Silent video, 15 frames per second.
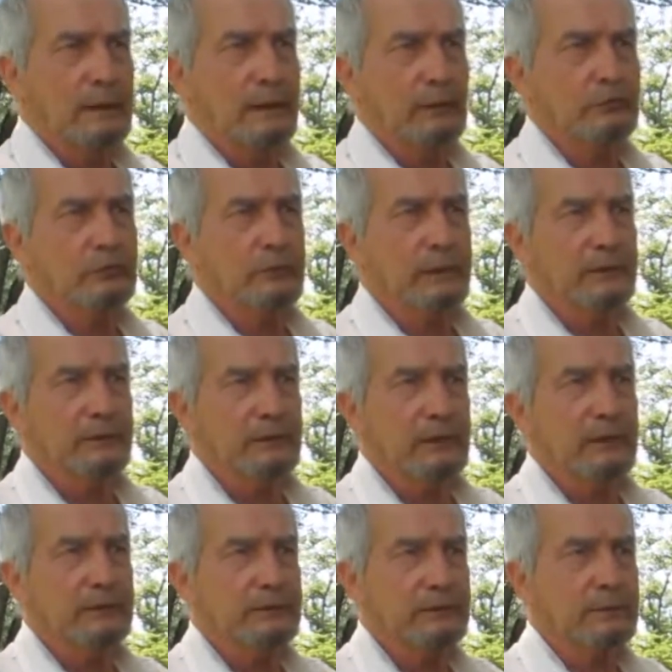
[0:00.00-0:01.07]
I'd estimate
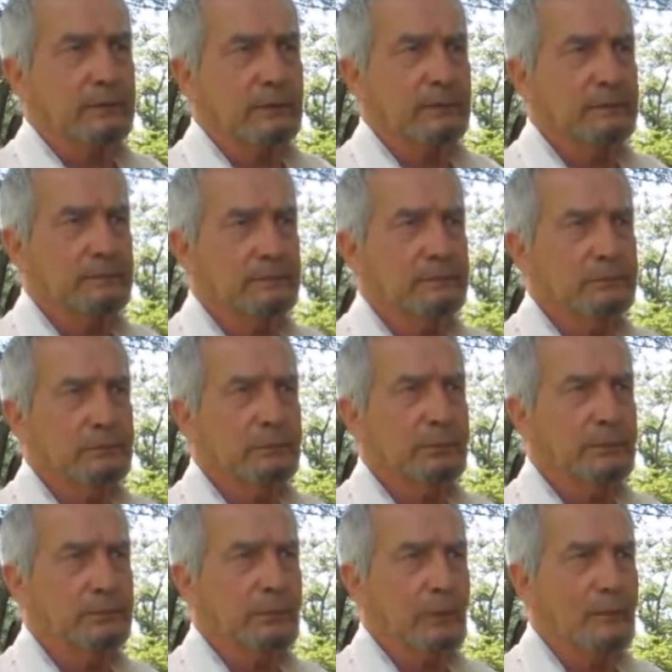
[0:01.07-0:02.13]
that to
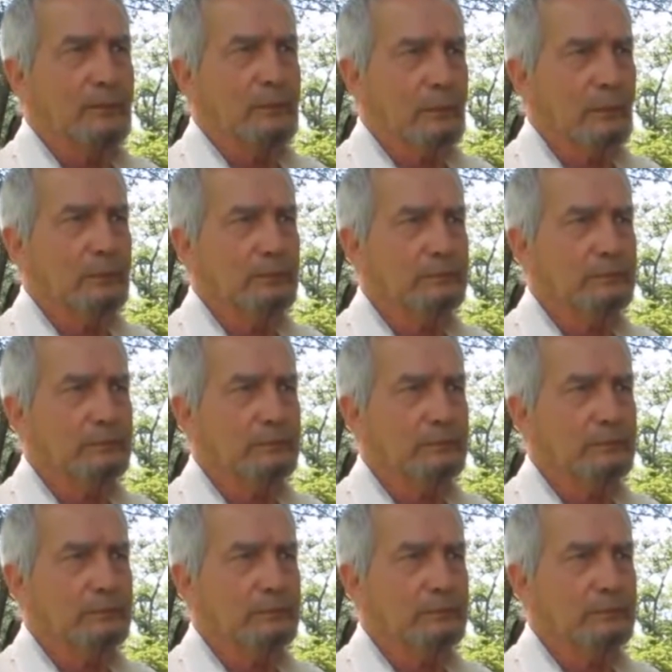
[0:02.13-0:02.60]
be probable.